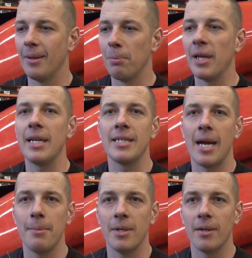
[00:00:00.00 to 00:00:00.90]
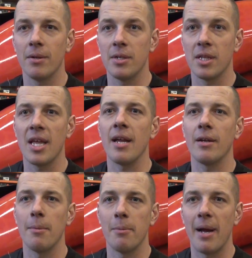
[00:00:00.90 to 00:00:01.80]
plenty of time to think
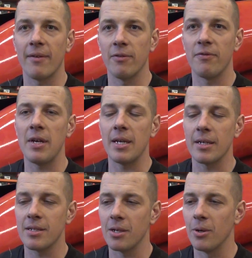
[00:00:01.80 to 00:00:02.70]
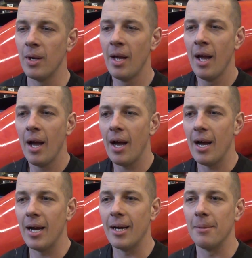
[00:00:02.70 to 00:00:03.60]
coming back from Phoenix. So
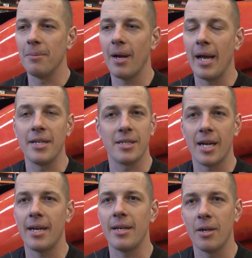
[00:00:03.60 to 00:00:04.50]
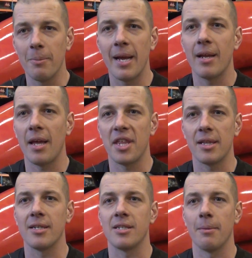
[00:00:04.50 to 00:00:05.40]
I decided, man, I
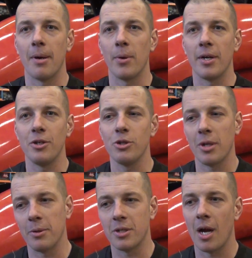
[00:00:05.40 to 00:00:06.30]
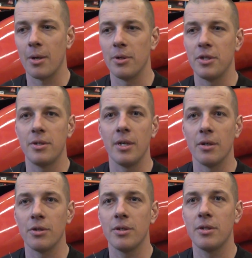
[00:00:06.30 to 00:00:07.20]
think this is something I want to do. So I was talking with
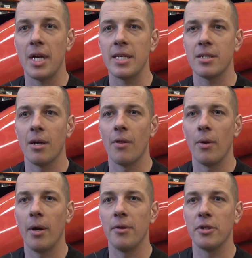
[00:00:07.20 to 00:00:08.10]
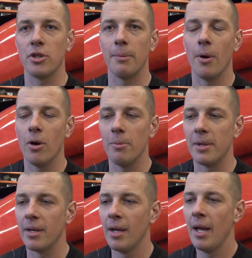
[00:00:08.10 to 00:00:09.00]
Jason on the trip home,
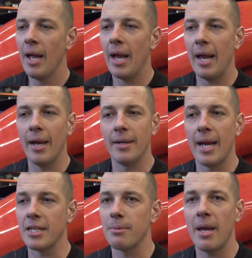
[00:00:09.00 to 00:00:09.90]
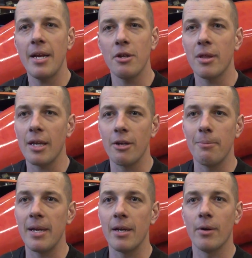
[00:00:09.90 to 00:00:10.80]
and asked him, hey, do you think you'd
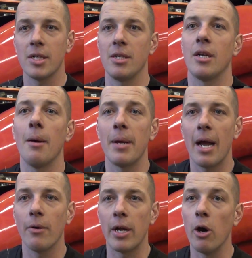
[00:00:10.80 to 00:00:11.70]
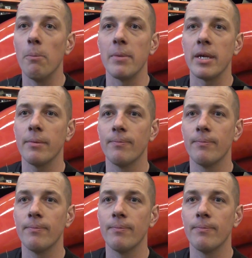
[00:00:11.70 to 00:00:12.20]
be interested in coming out and helping me